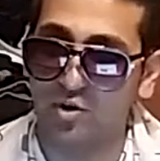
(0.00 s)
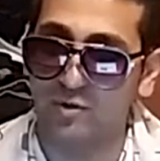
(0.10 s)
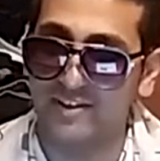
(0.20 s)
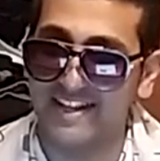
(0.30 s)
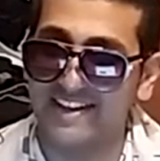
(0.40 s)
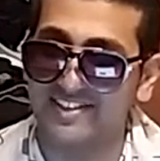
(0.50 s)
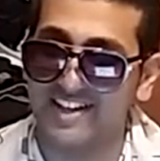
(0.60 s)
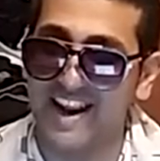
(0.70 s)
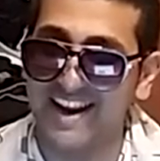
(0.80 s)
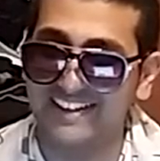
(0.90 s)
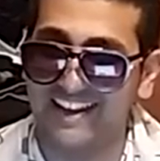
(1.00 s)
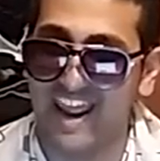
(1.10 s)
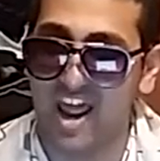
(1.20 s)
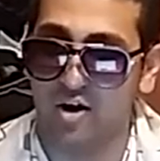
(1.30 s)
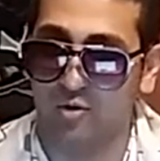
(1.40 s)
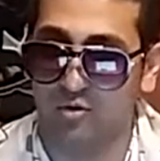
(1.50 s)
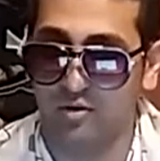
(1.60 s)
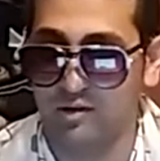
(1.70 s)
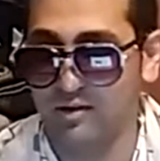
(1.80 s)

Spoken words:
we do, is entertain you!